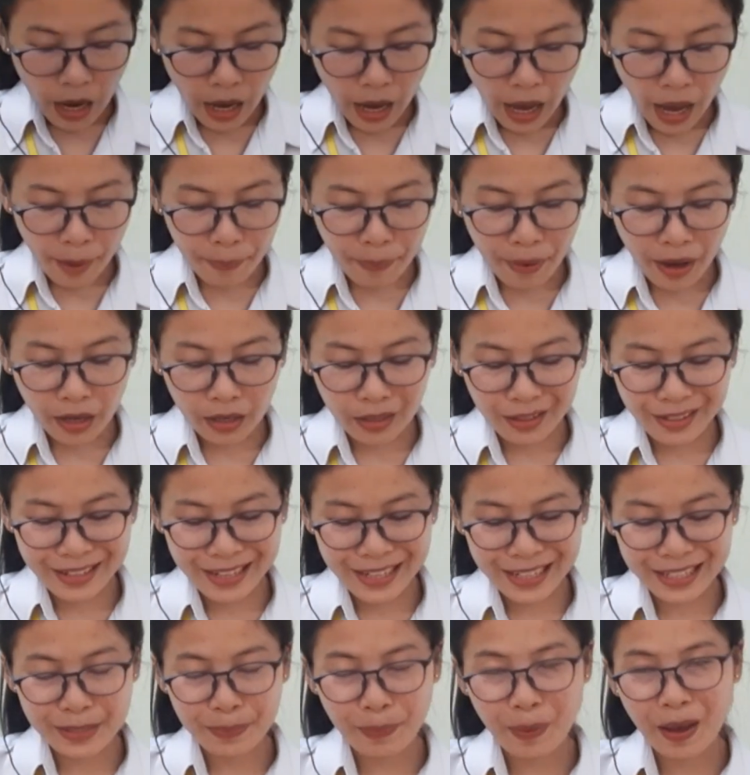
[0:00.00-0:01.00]
about
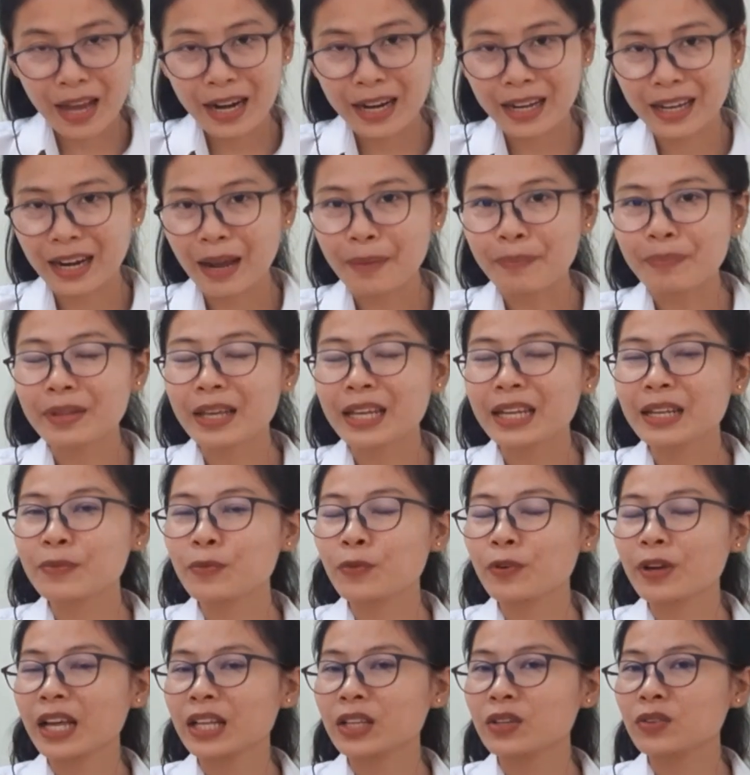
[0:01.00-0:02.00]
this paragraph, they
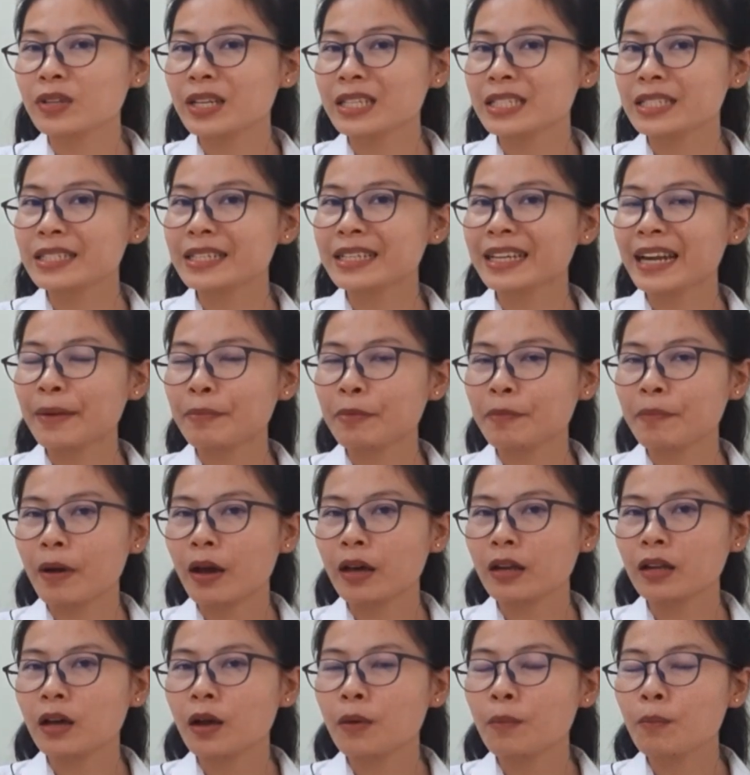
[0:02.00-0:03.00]
would like to describe
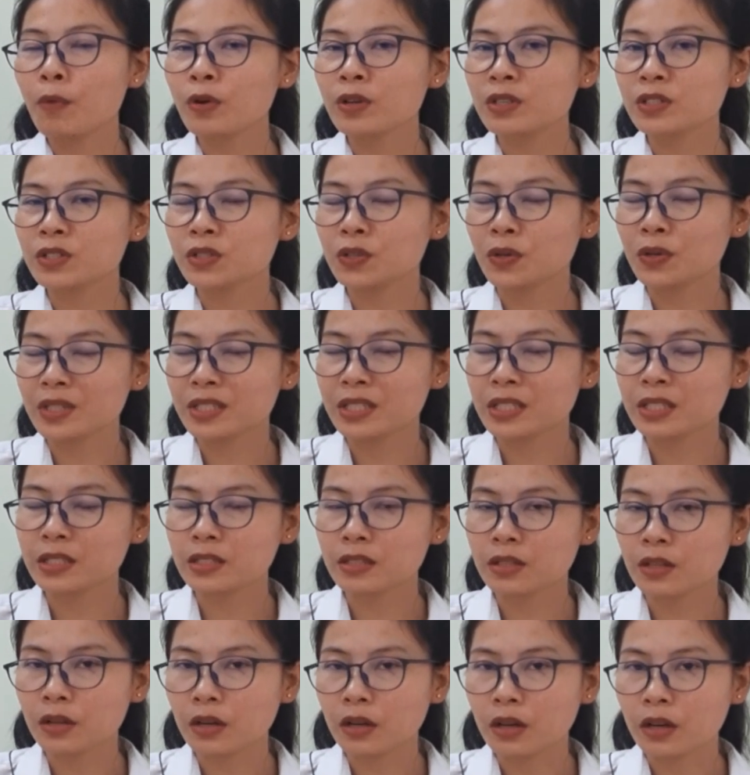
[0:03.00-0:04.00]
about the
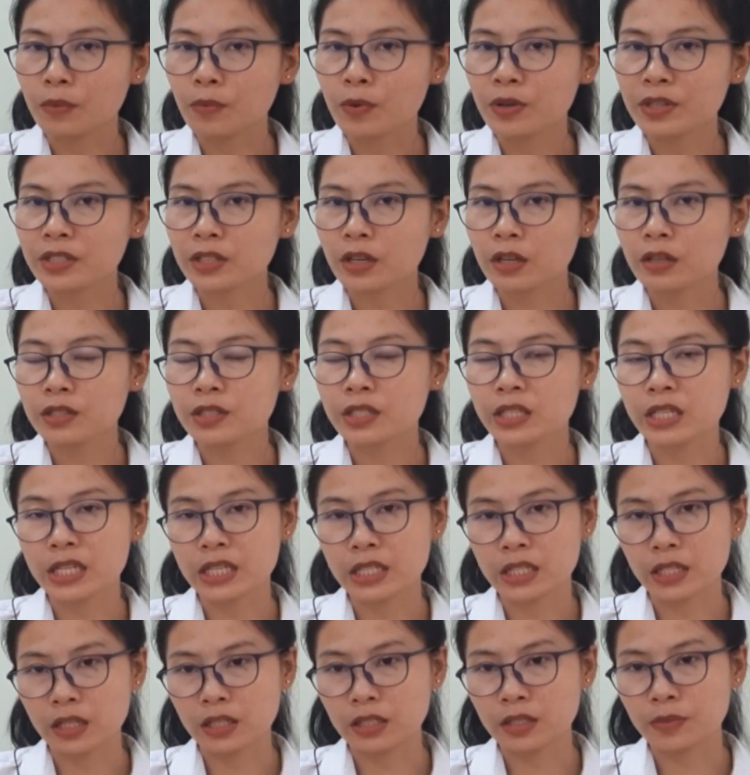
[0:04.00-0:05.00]
monsoon
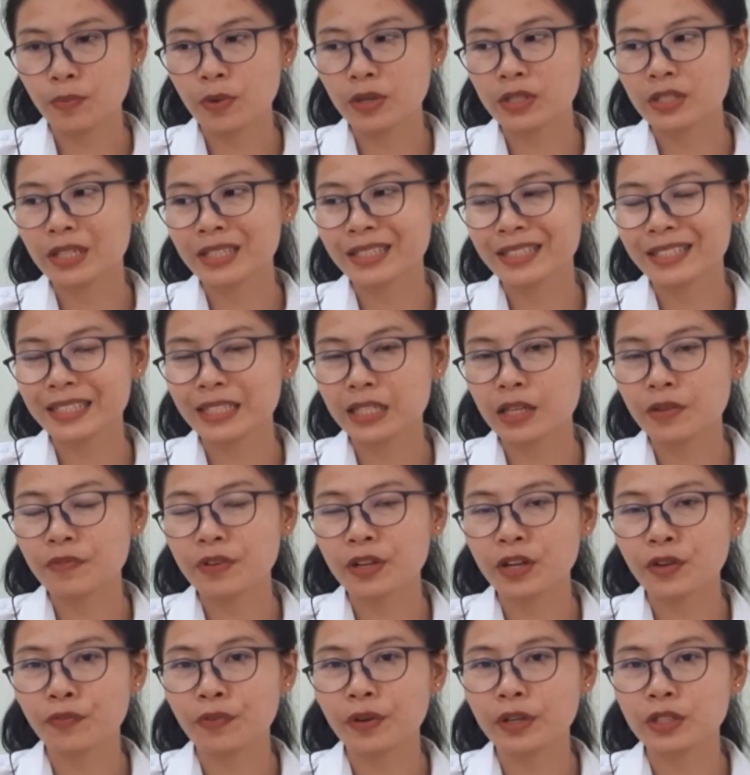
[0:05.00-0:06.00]
seasons. Monsoon season
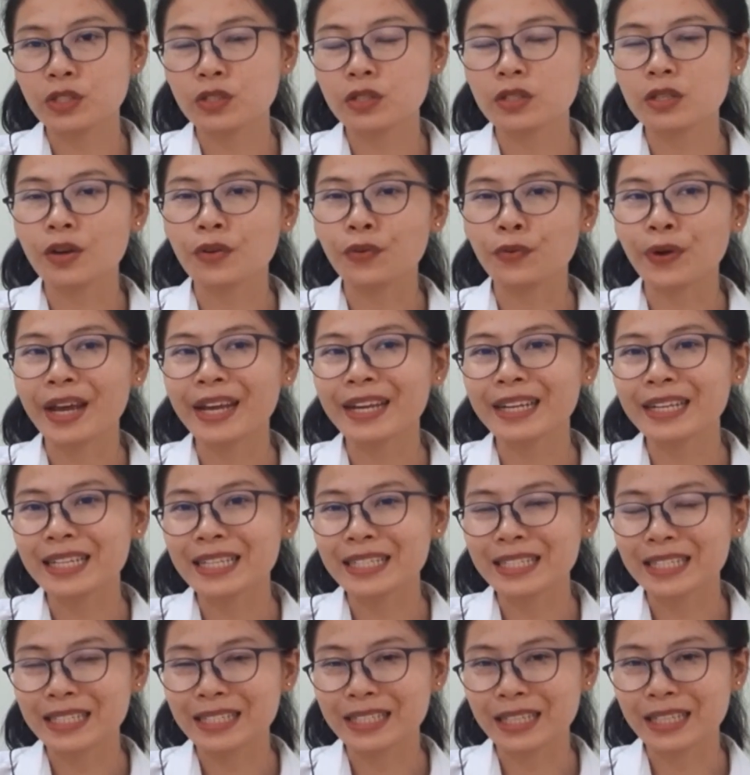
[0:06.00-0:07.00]
we refer to the
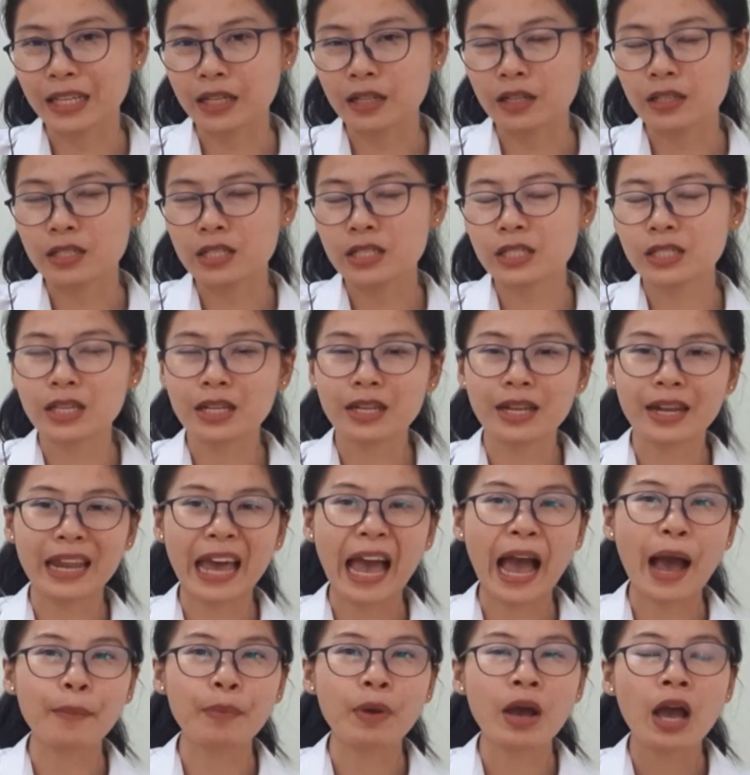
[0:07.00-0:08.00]
rainy season, the season that
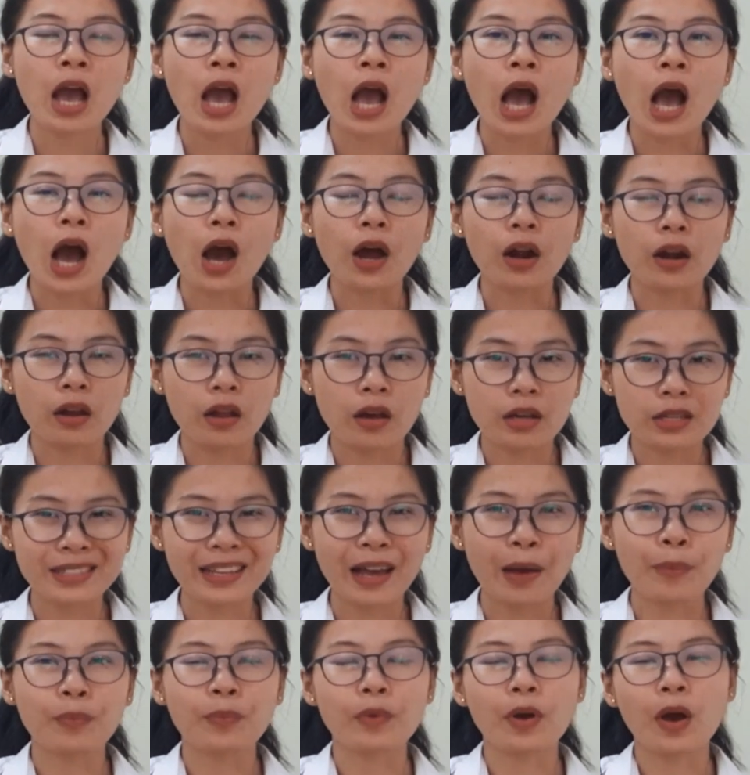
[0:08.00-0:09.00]
have a lot
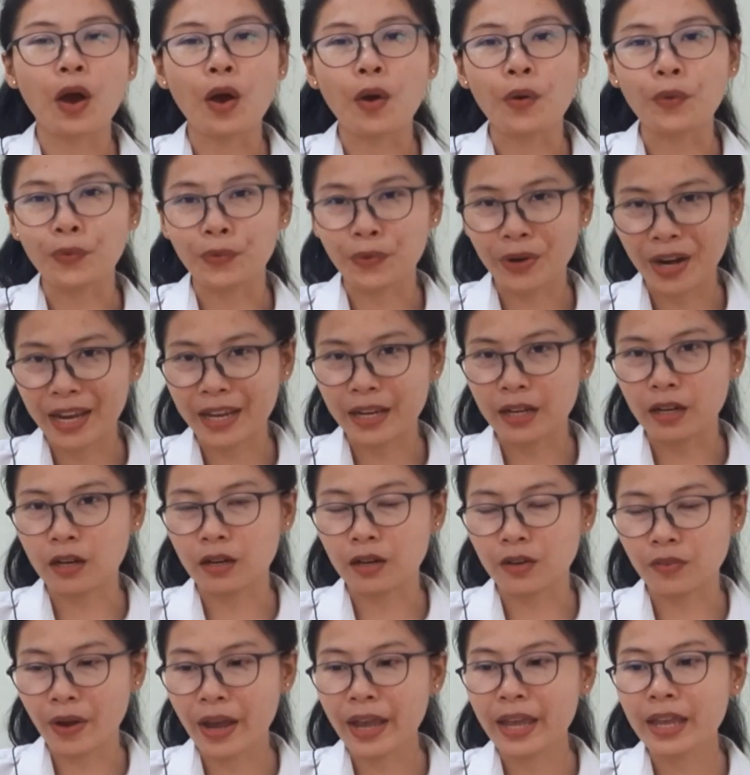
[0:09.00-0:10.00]
of
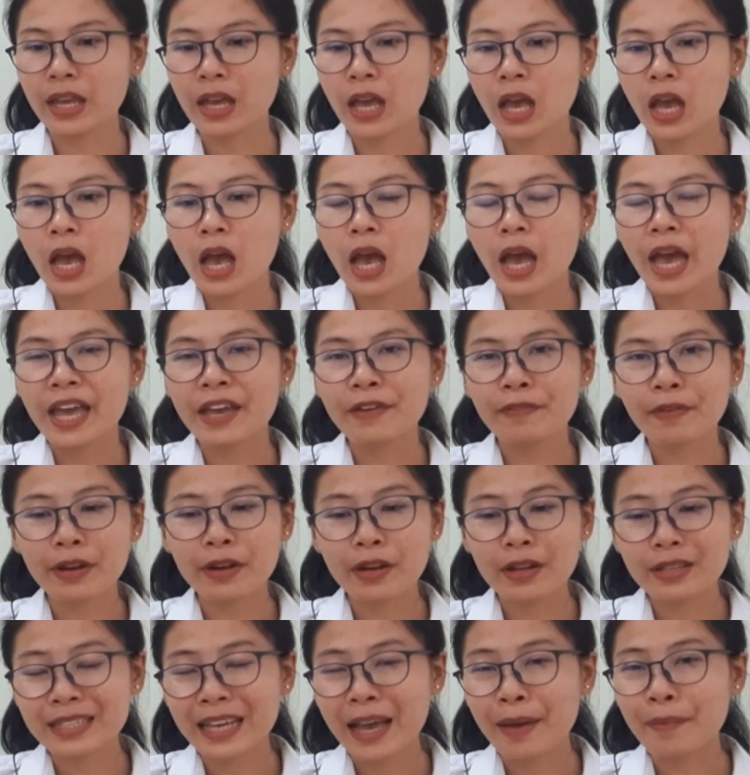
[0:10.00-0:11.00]
rain, right?
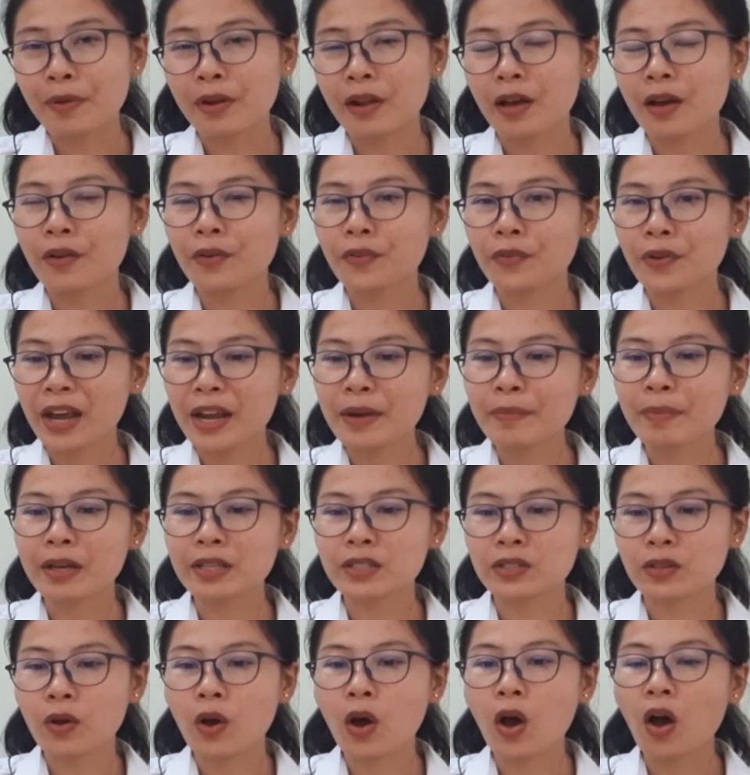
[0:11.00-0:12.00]
Even does have a lot of rain,
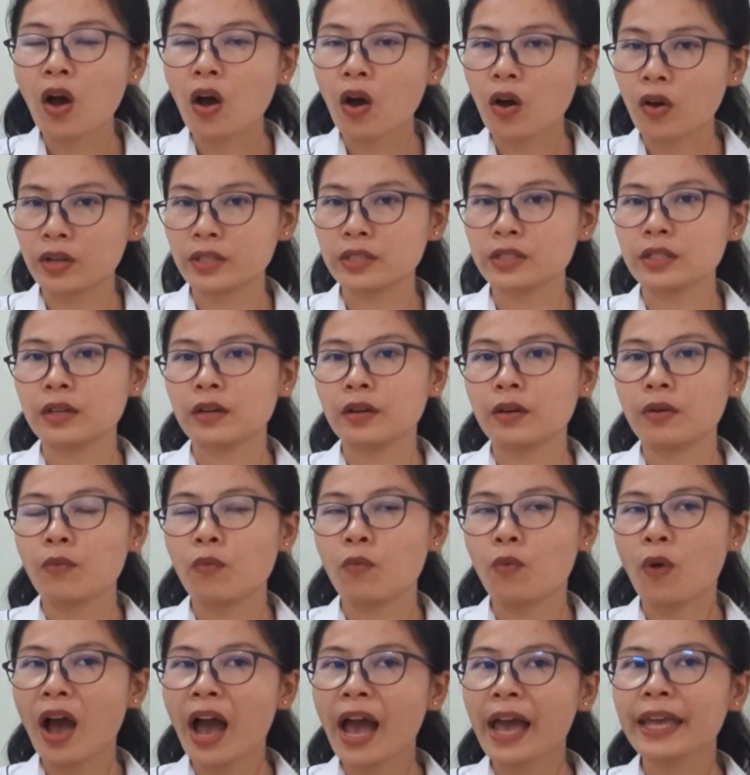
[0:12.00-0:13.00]
but so hot.
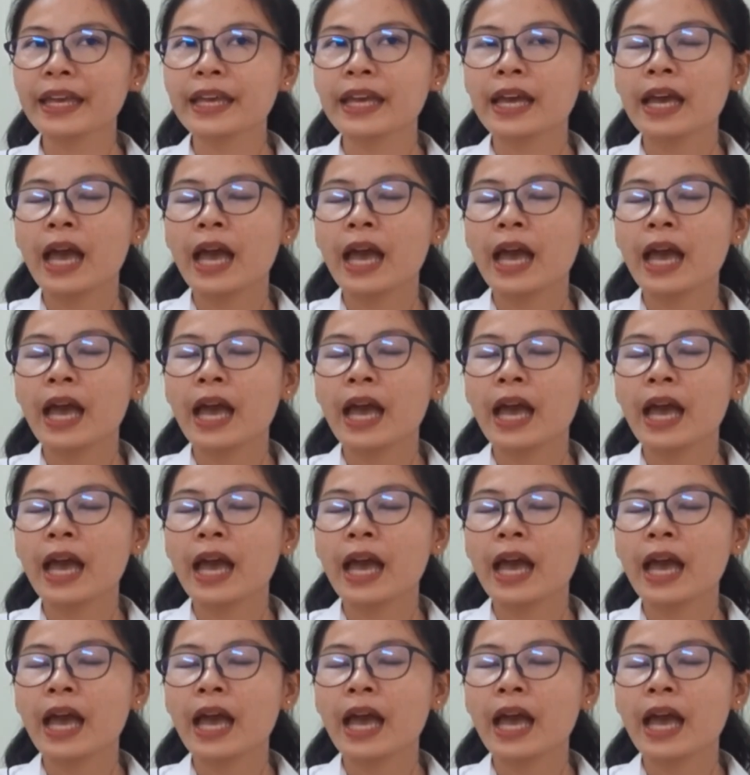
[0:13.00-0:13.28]
Why?